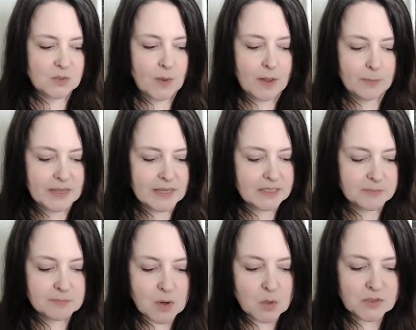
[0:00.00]
as well,
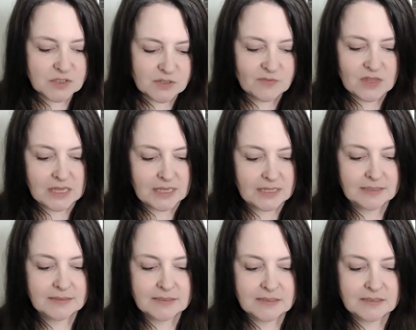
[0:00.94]
because most of
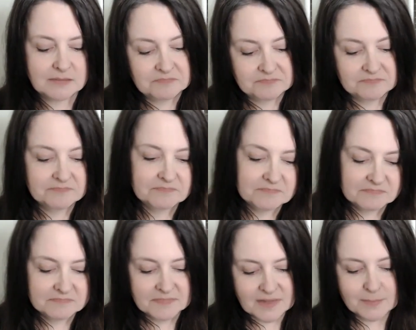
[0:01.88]
these
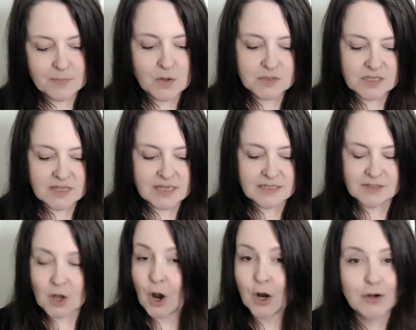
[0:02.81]

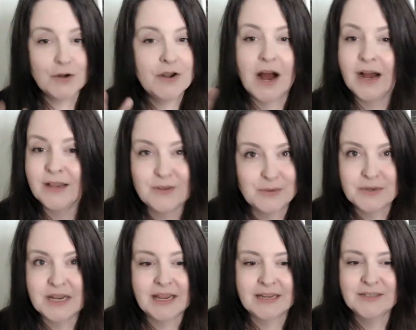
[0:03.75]
are not
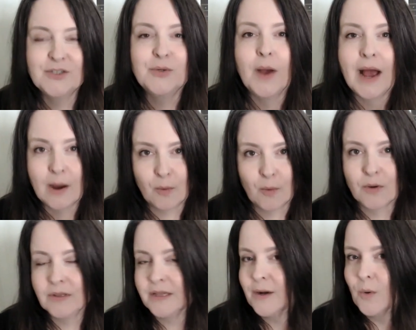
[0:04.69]
unique to
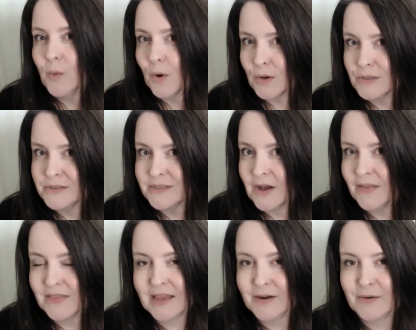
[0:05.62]
our little world
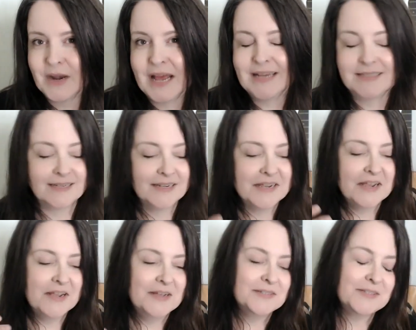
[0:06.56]
on the internet.
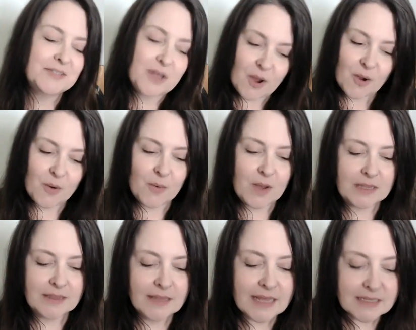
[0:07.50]
So
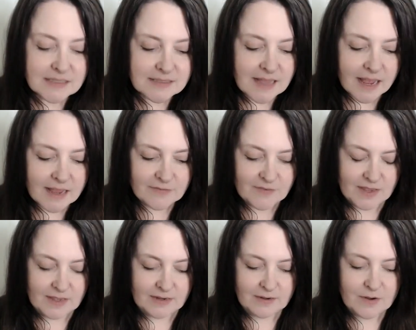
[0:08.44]
let's dive
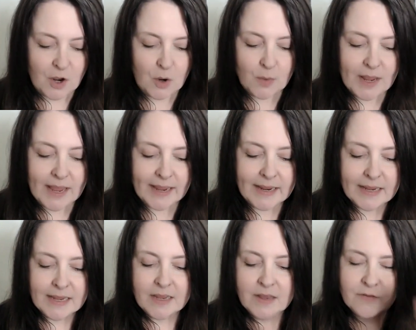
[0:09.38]
in, okay?
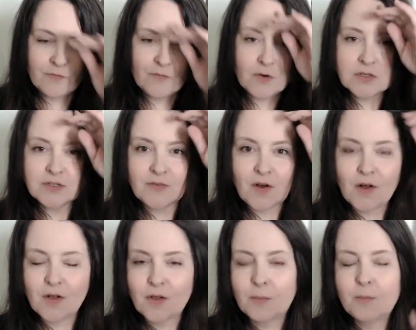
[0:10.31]
First of
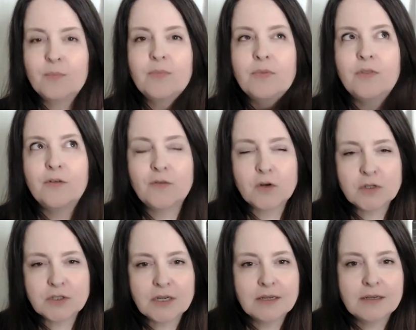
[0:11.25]
all, the
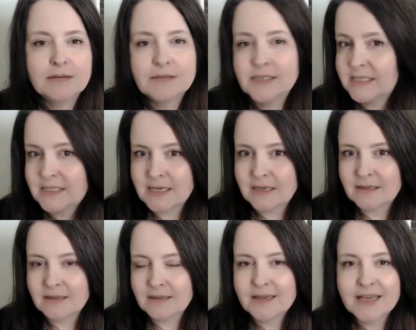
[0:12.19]
first
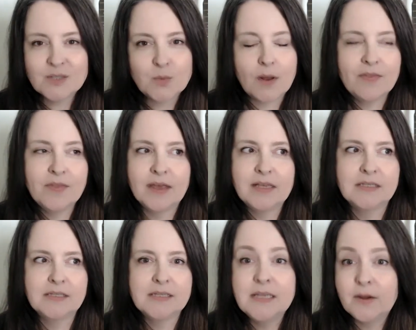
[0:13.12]
skill is one that
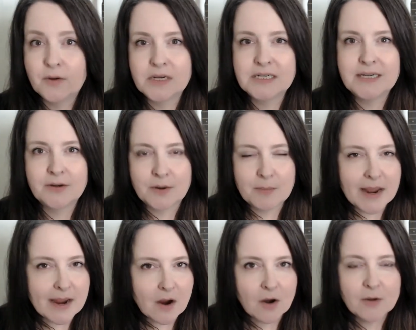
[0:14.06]
is near and dear to
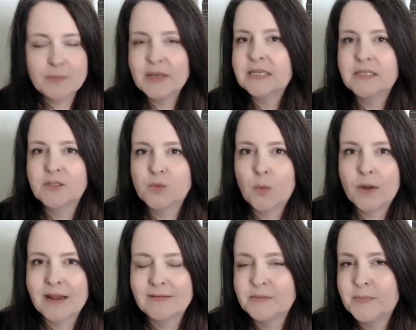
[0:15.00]
my heart because it's
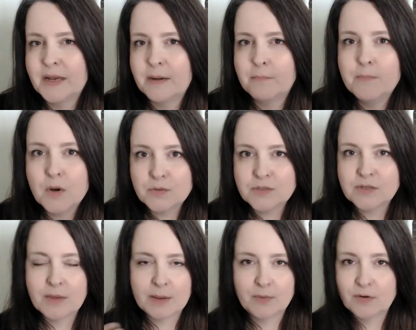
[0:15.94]
what I've spent most
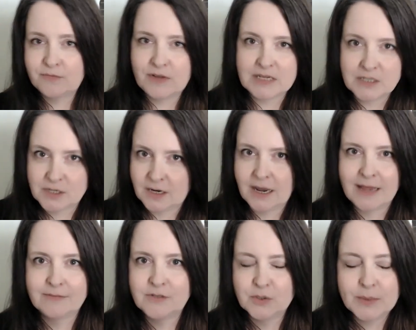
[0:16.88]
of my professional
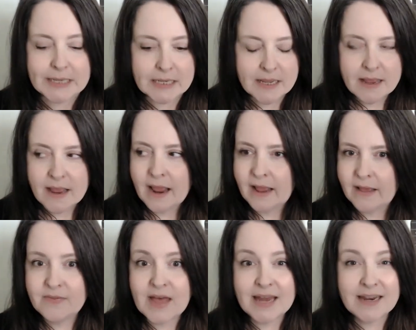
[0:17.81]
life doing,
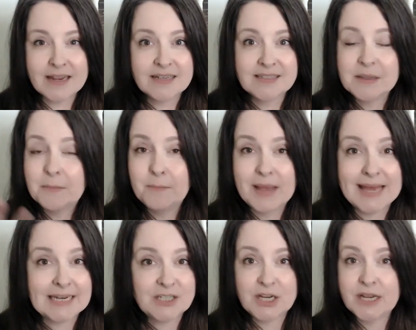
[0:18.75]
and that is
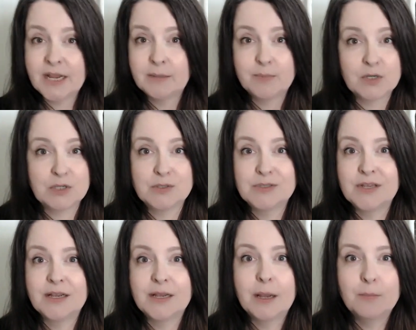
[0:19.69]
managing and
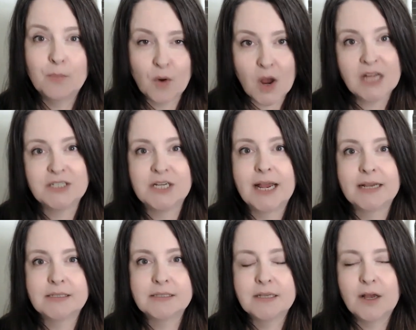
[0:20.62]
producing
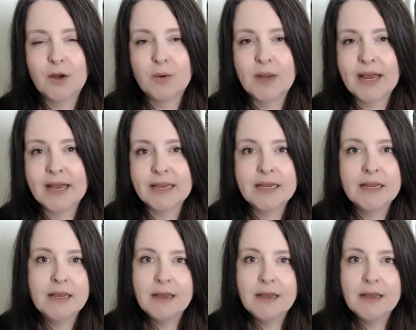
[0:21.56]
projects, okay?